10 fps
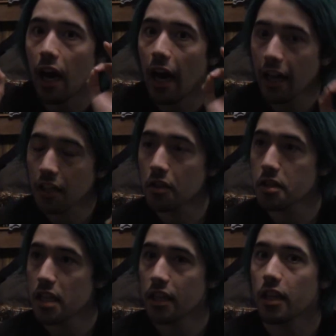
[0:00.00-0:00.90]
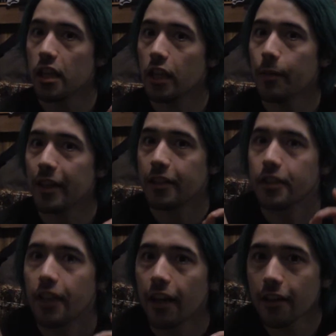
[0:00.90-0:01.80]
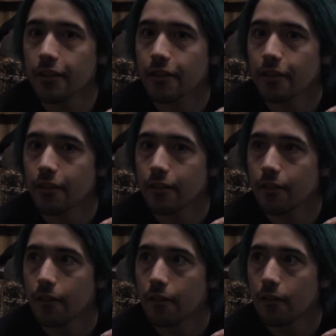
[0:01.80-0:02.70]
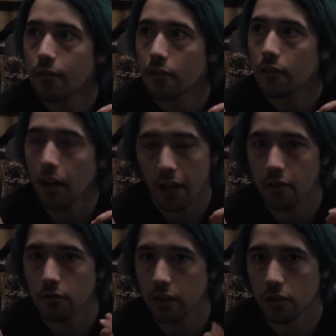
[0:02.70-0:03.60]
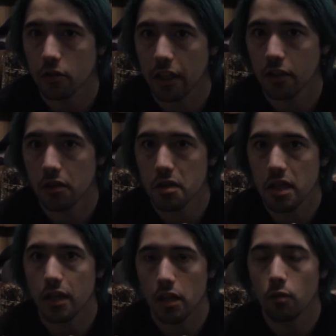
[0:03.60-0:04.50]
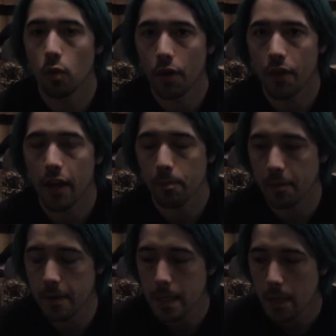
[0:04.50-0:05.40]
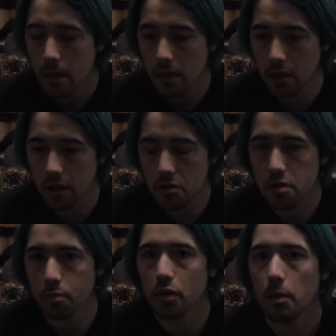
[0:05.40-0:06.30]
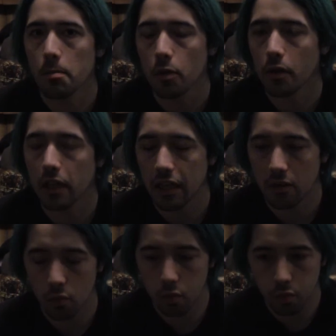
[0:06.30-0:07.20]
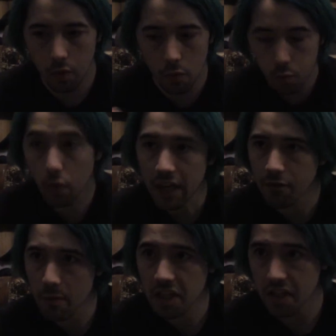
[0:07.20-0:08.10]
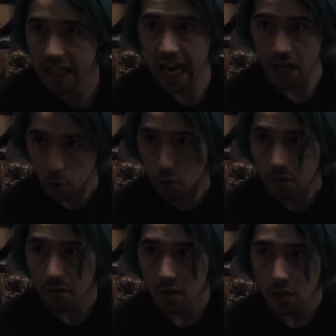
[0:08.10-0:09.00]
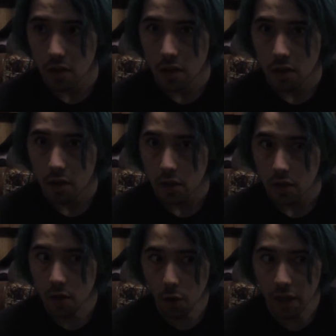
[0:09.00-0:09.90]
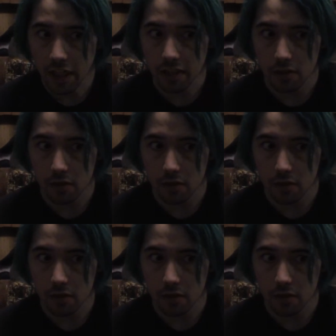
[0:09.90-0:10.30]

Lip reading: I can understand that you need to be checked. I can understand that you want that, but here's the problem, alright? Like, with what information that I know of, you're getting...